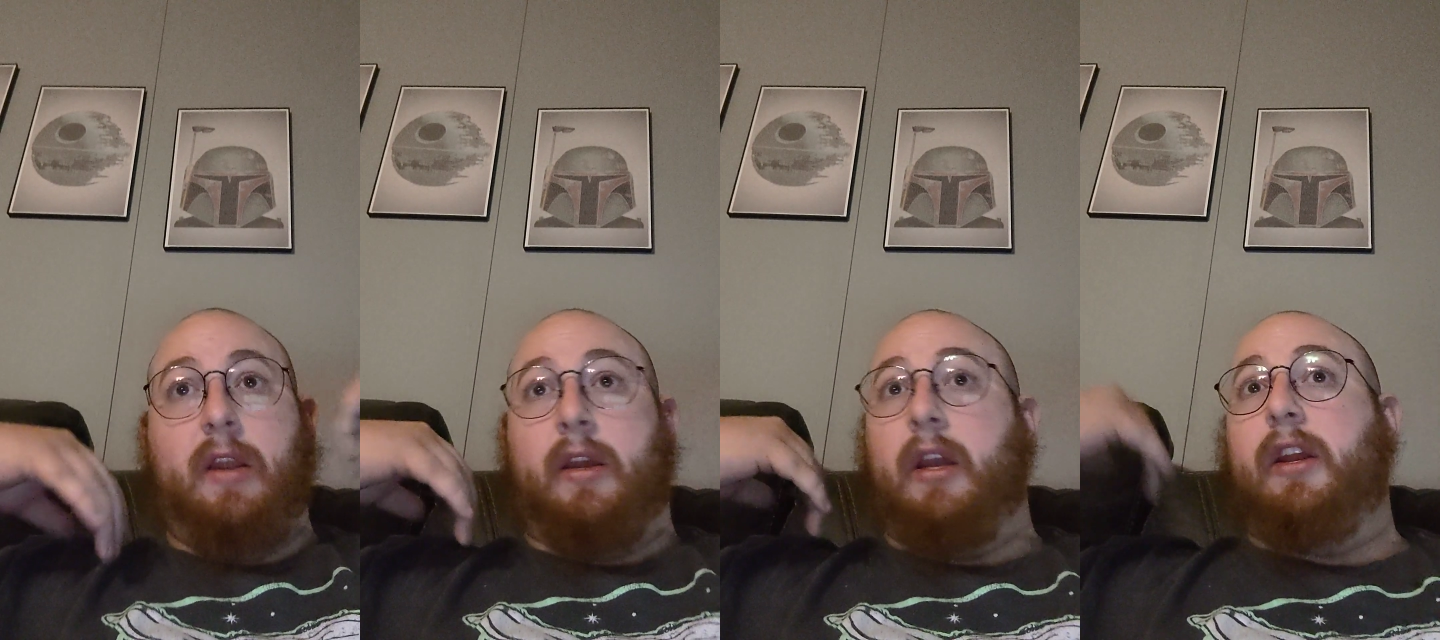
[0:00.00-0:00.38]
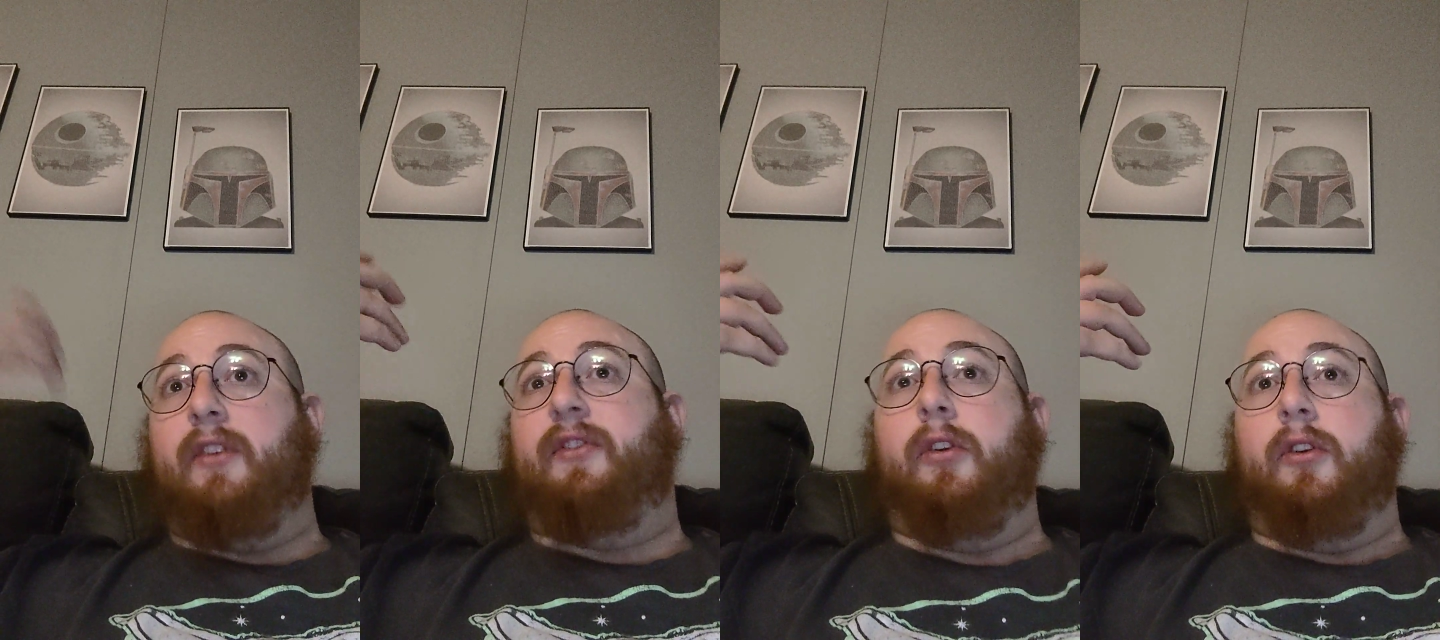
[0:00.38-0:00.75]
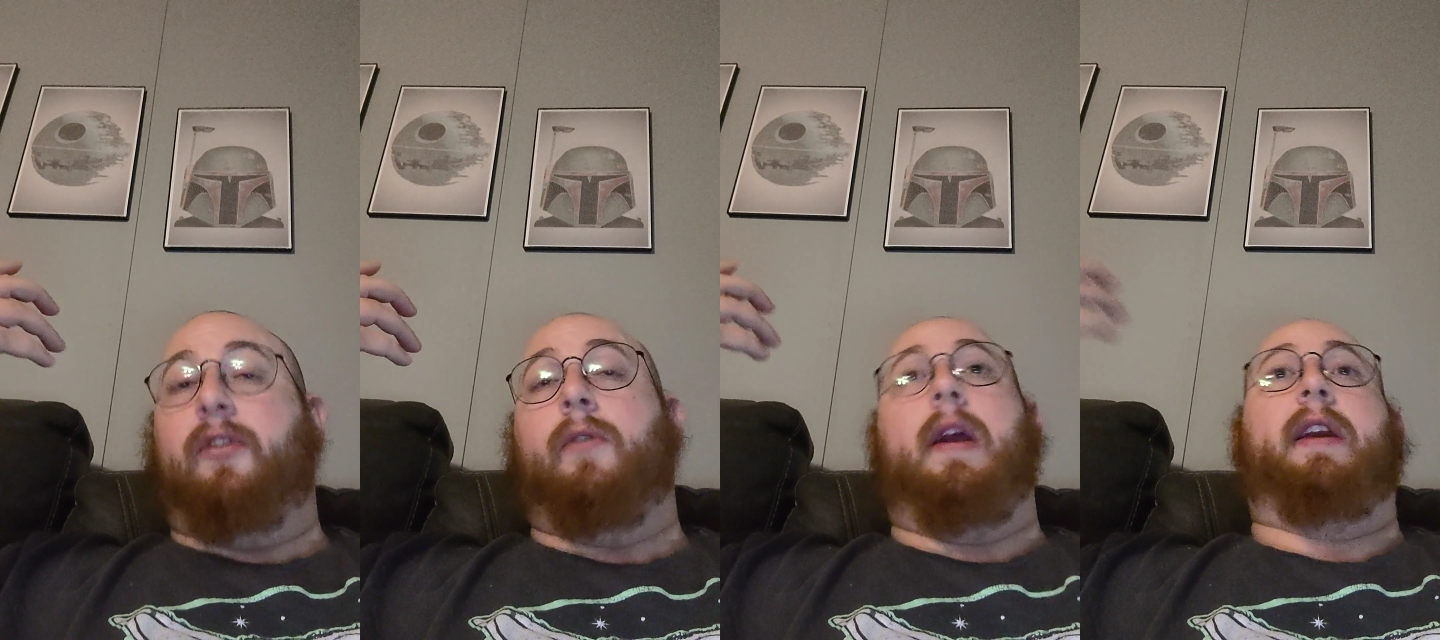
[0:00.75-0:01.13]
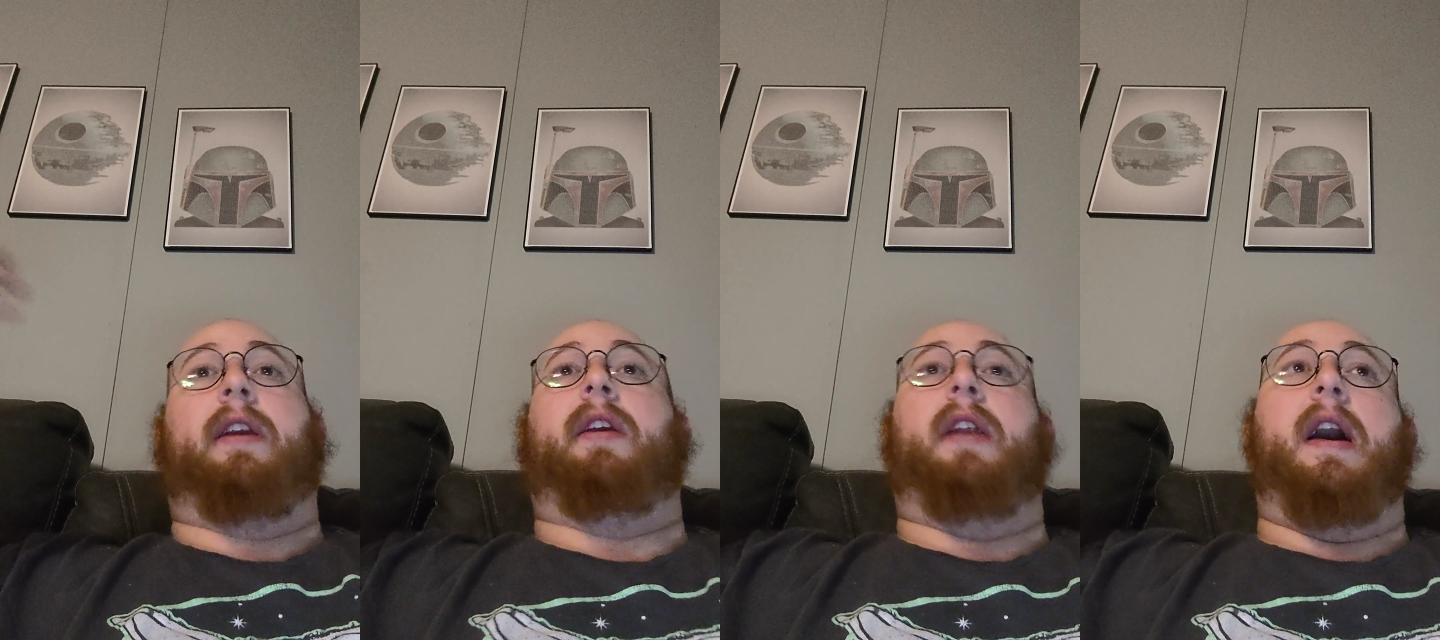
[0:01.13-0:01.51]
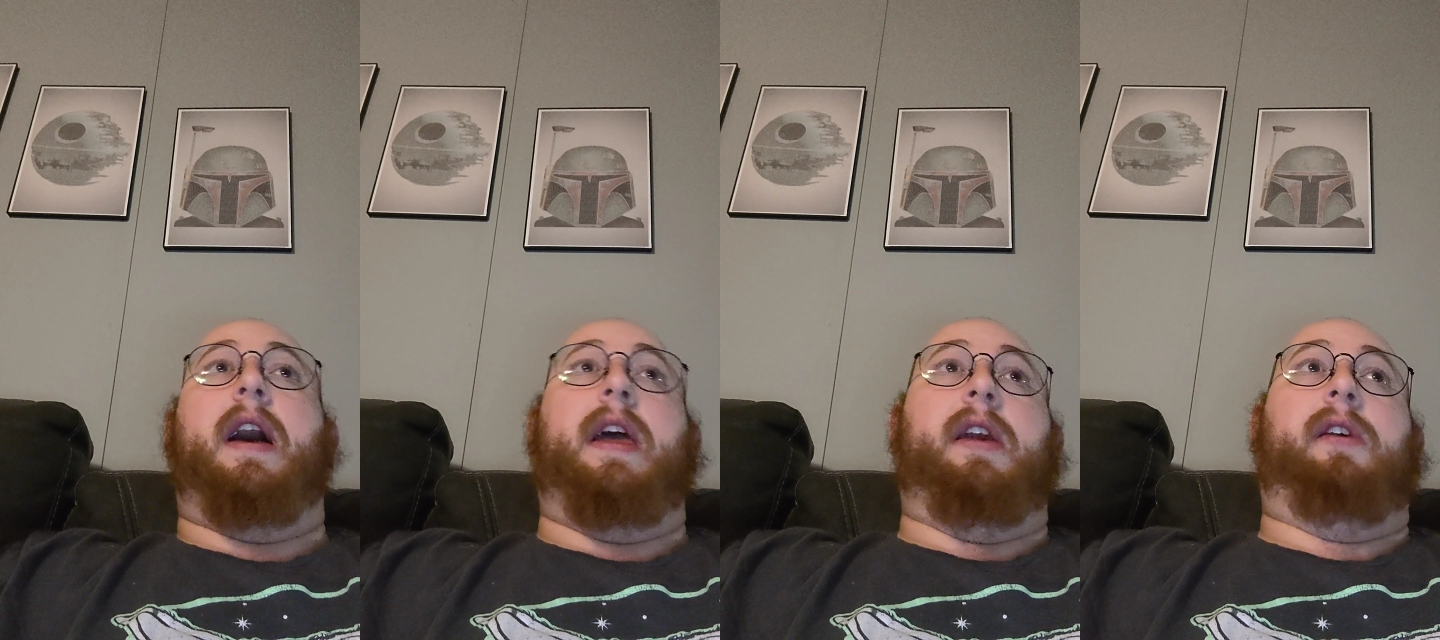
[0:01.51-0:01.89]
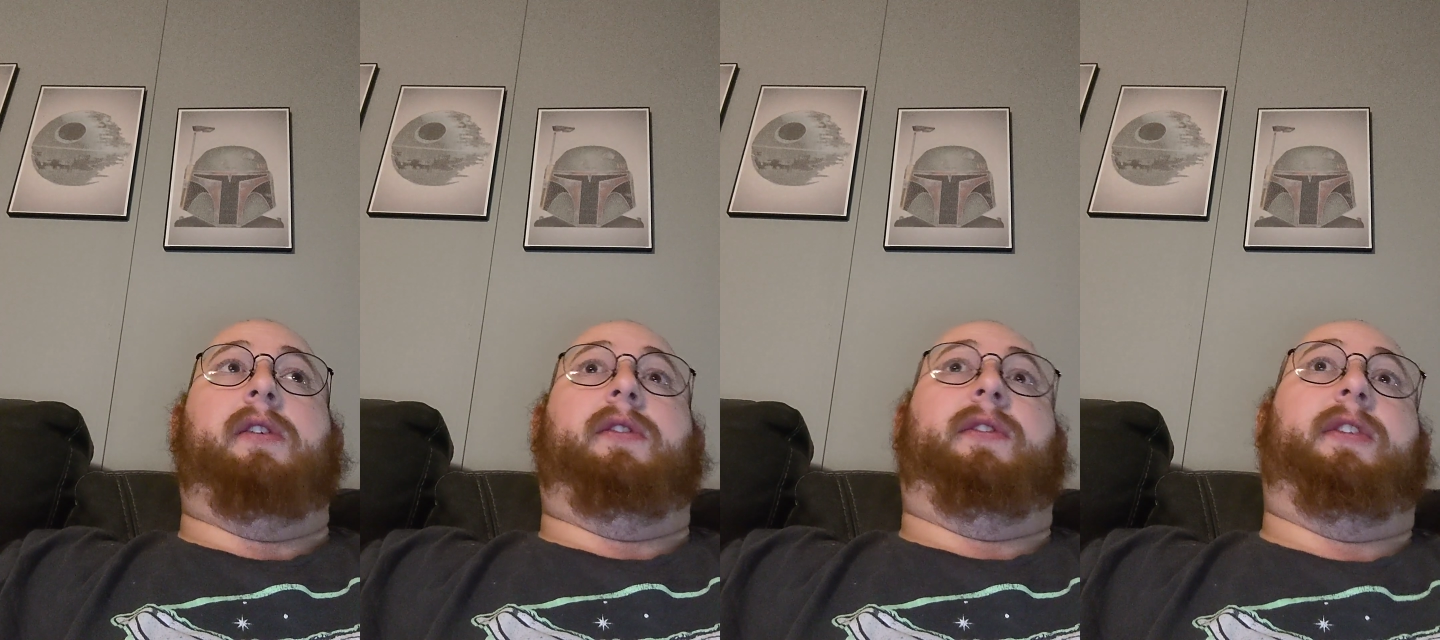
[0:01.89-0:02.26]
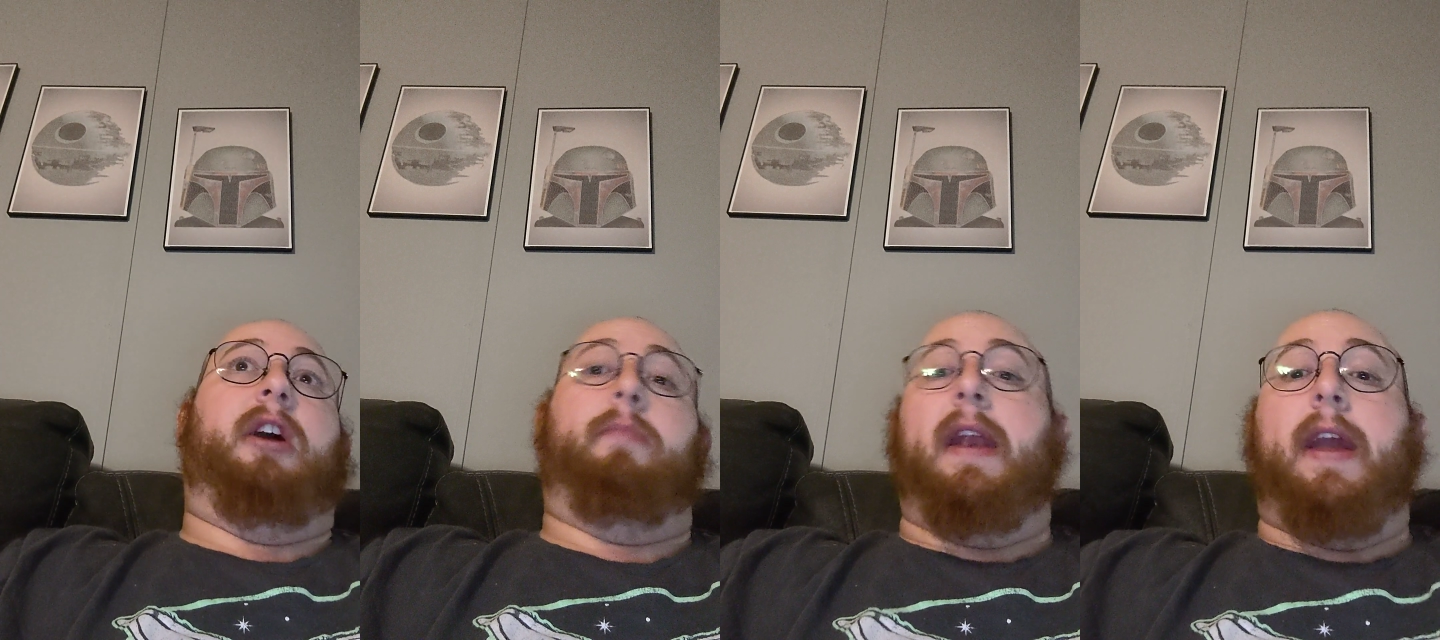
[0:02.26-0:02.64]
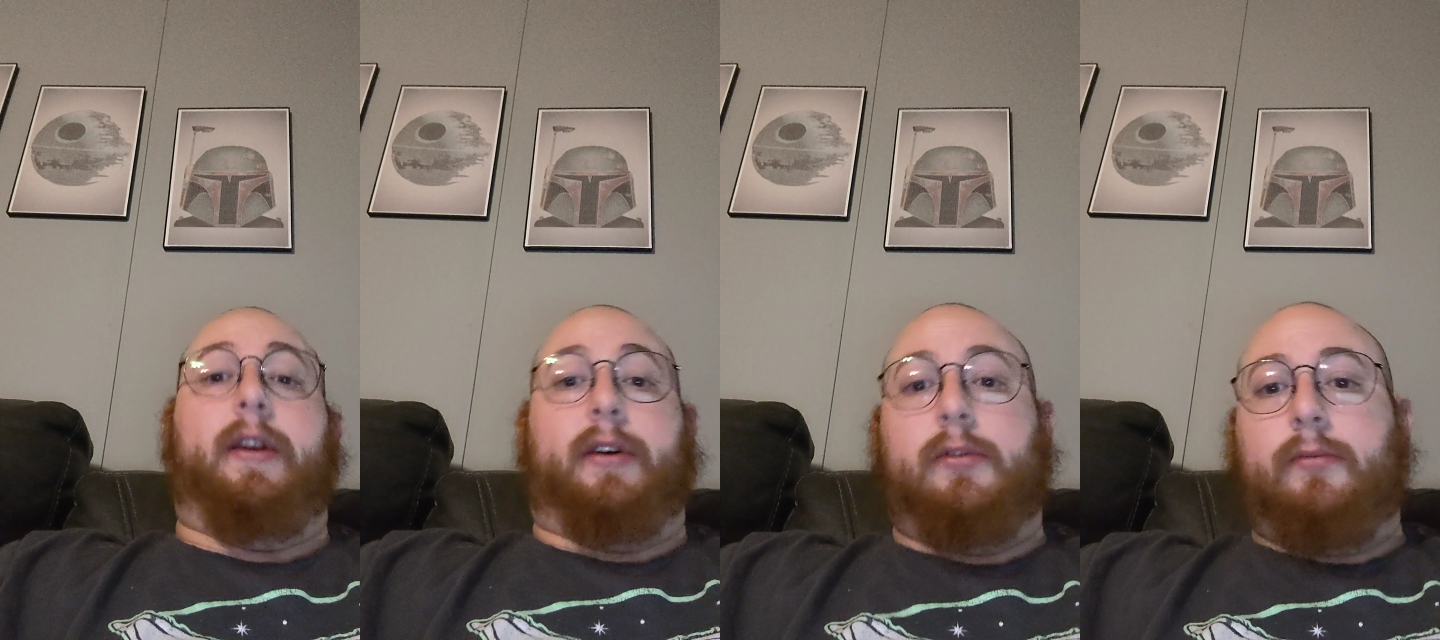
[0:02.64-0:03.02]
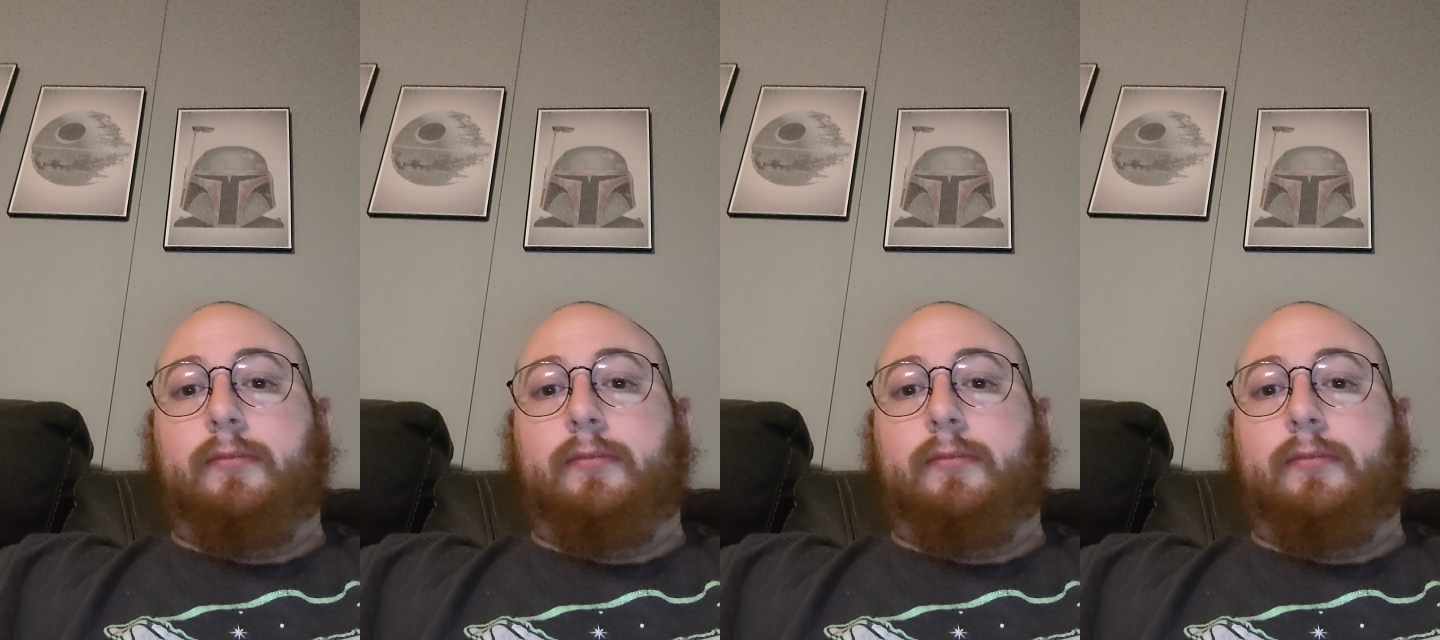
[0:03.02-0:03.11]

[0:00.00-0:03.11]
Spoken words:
getting a student to recognize a banana,